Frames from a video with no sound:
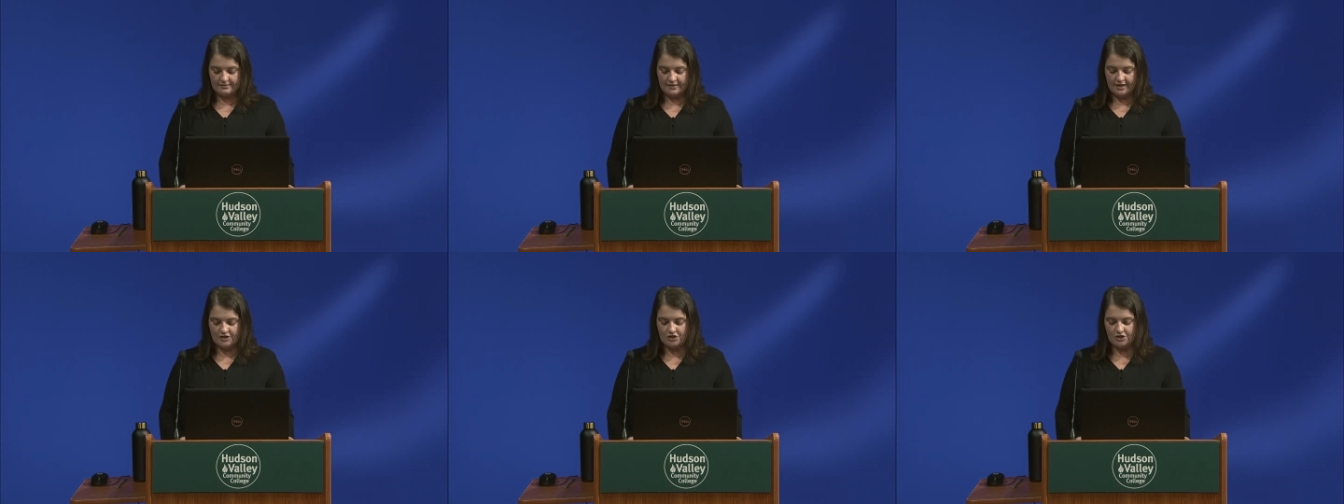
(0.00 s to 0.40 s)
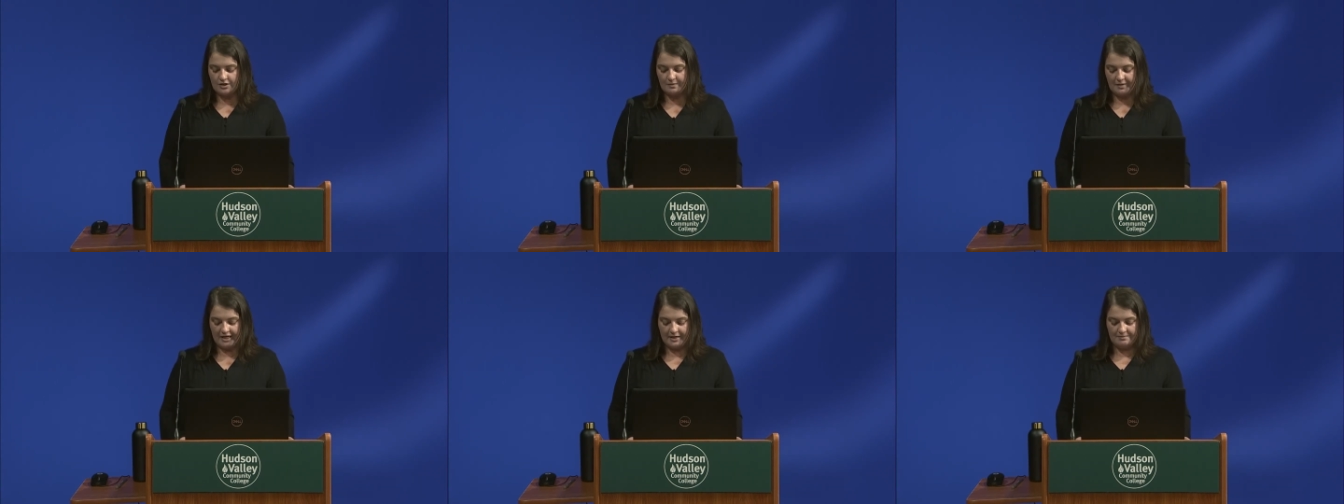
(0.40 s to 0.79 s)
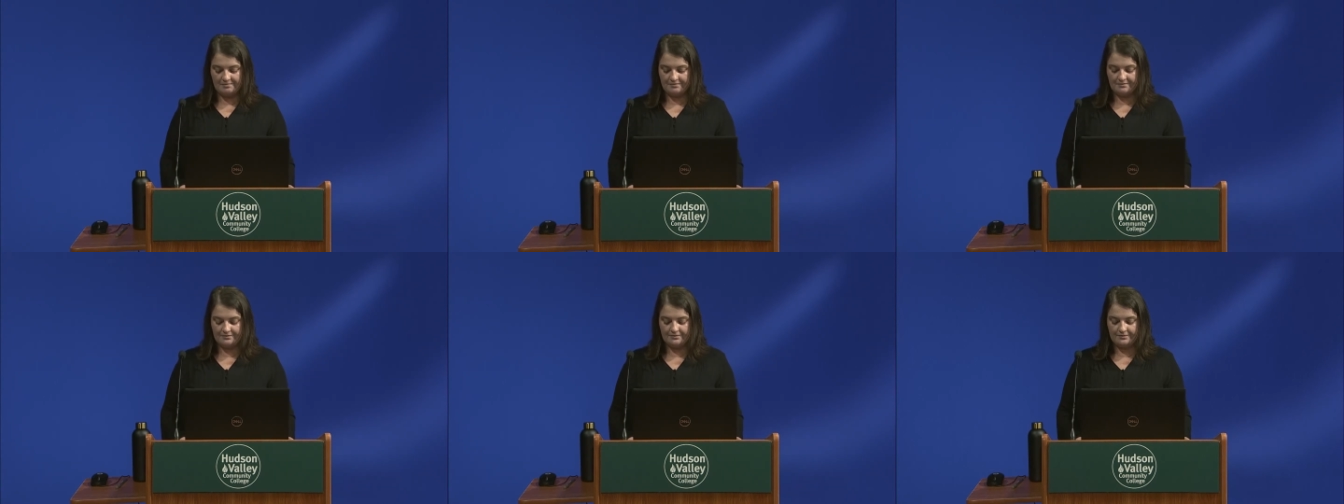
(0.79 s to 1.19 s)
It shouldn't be.
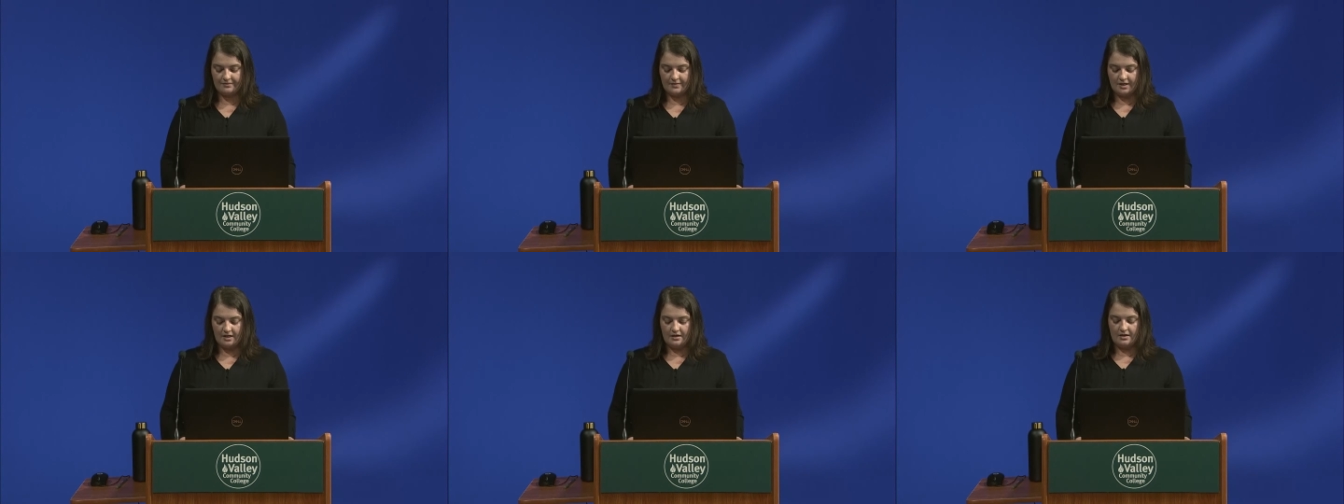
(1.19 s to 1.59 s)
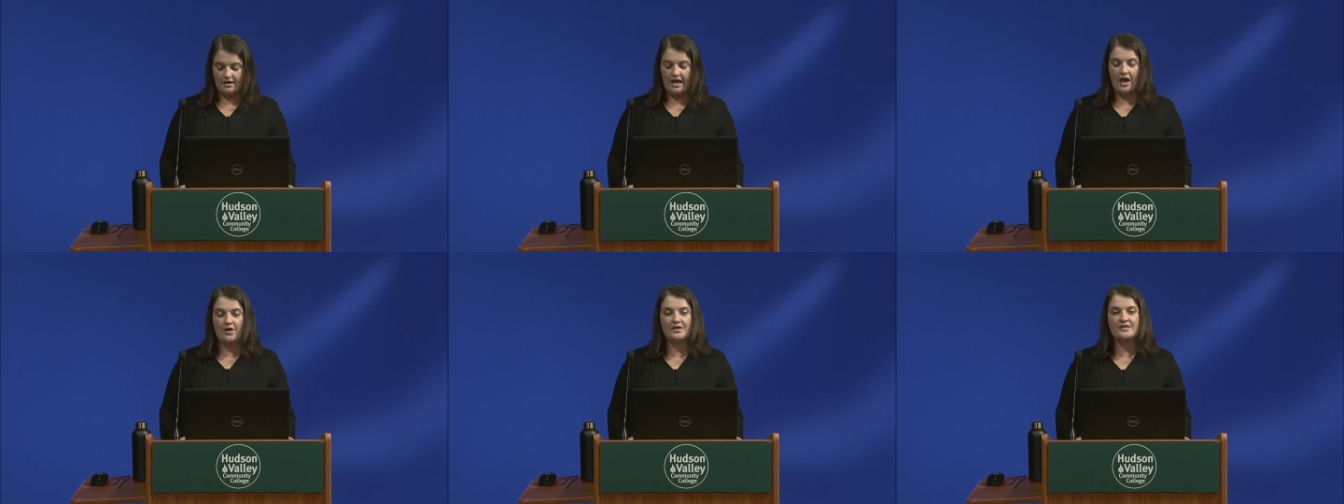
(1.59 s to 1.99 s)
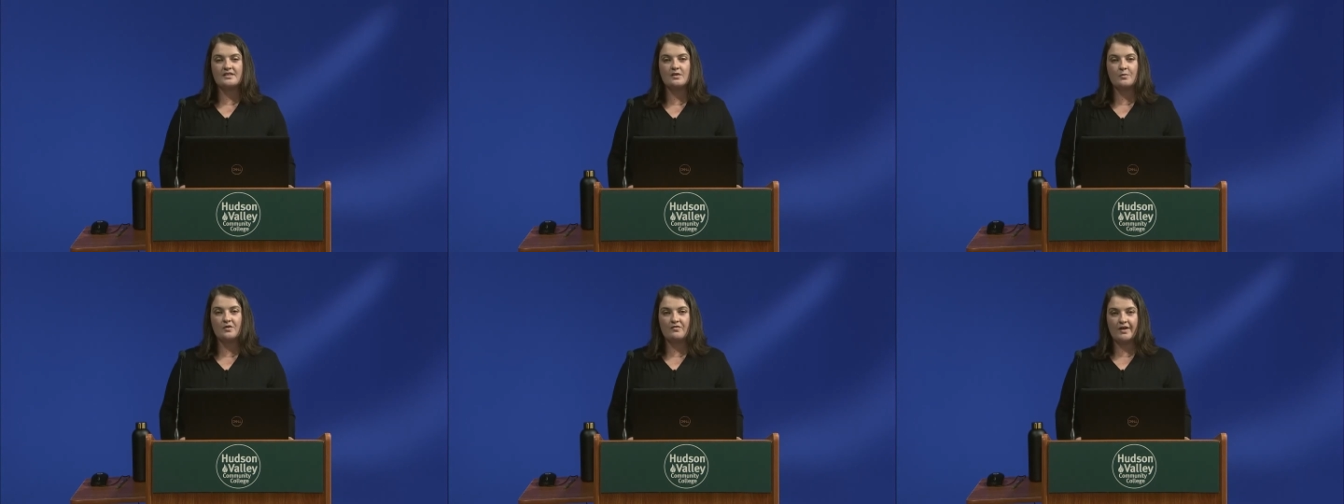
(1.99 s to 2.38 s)
How can
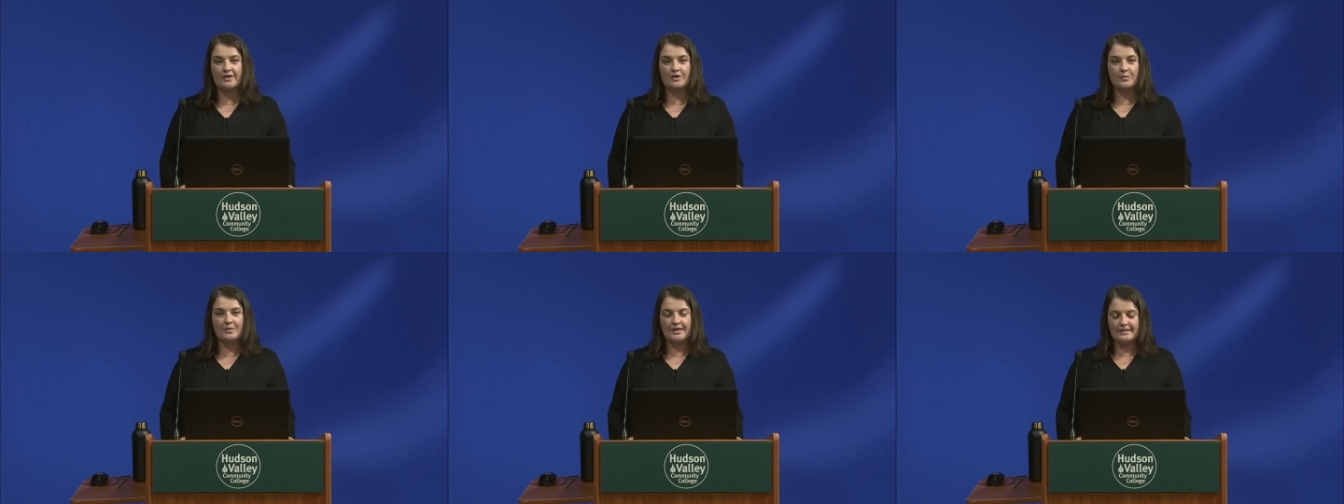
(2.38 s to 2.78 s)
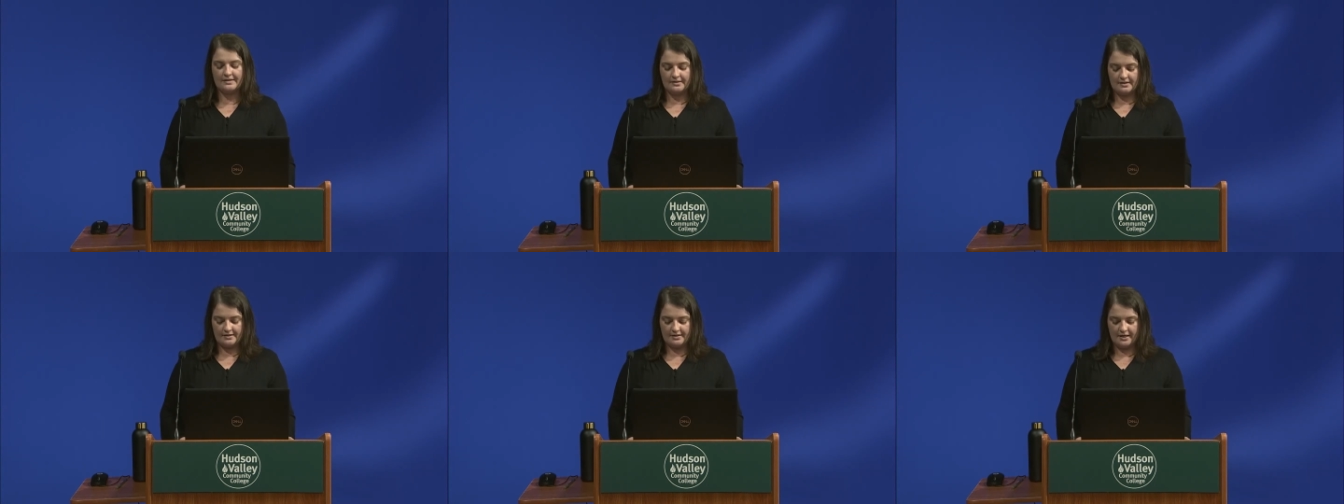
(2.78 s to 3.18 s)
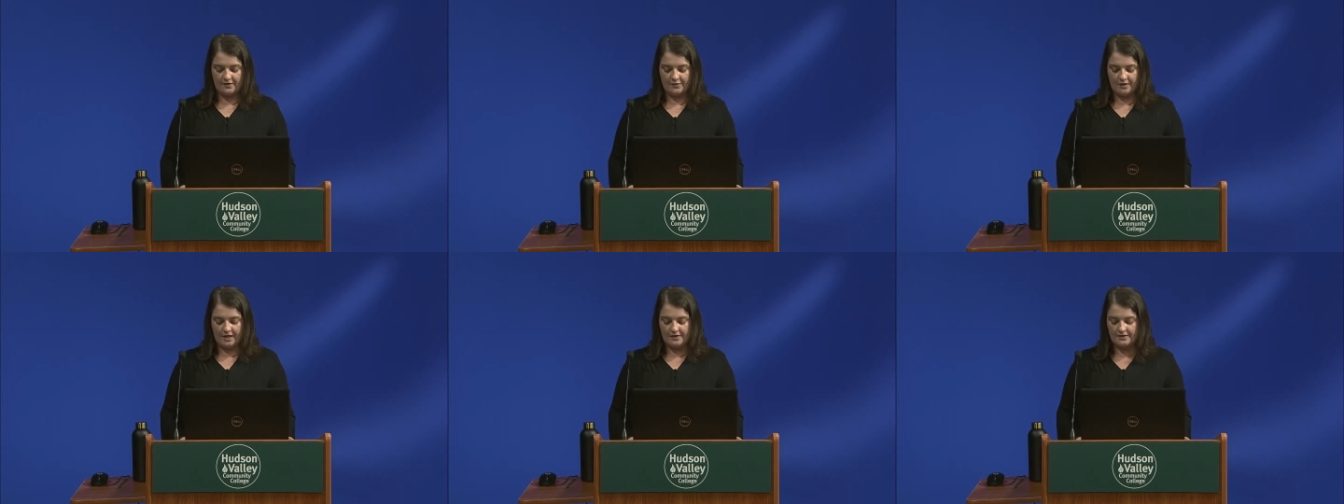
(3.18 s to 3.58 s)
someone find their place in this
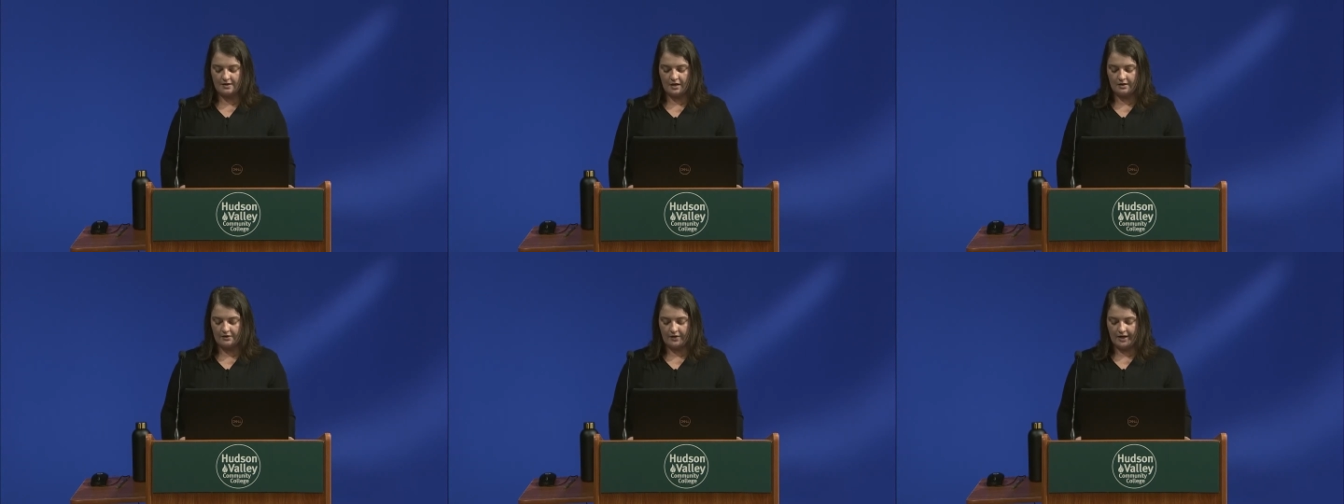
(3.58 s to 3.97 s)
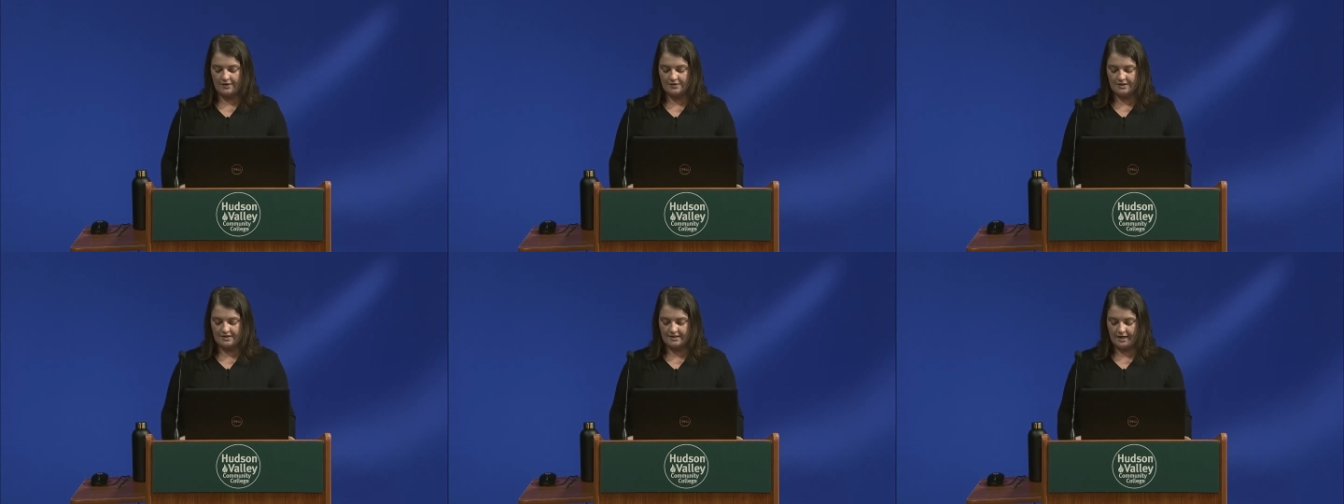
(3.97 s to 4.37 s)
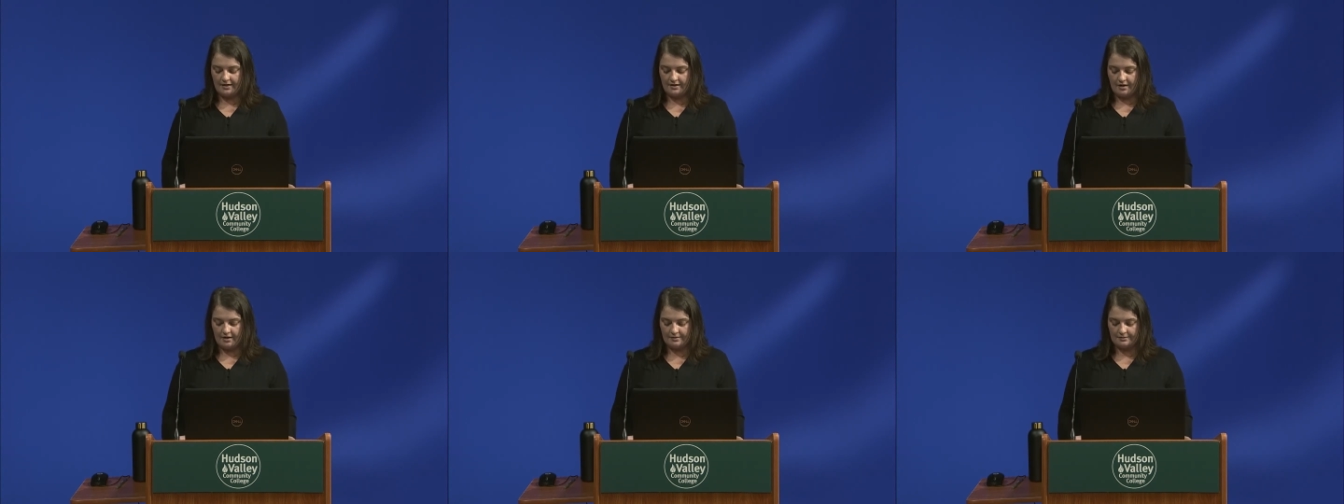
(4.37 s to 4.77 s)
life without solid ground to
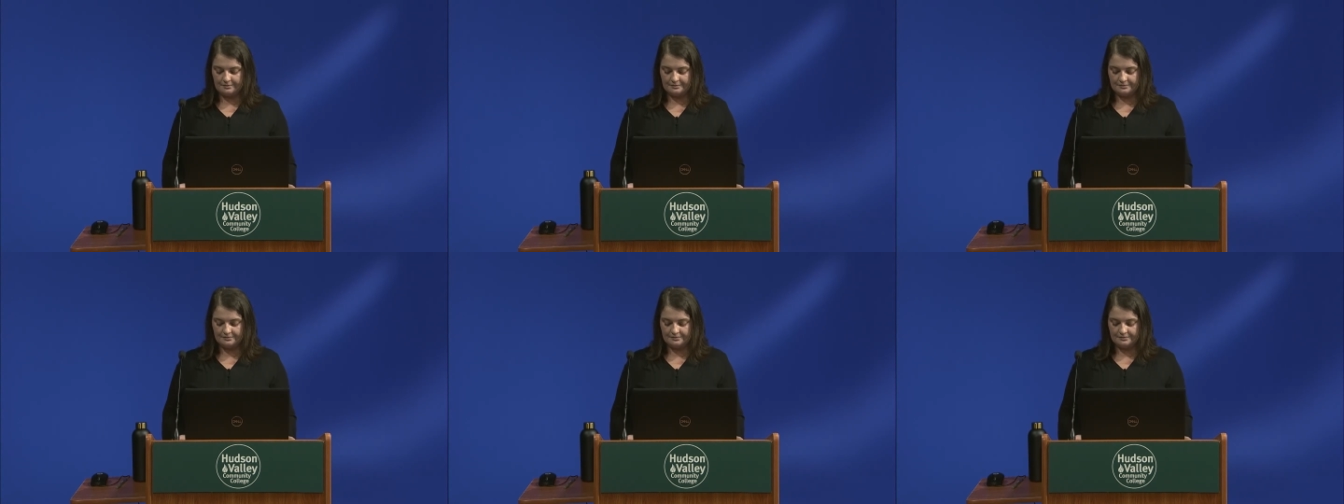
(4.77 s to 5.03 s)
stand on?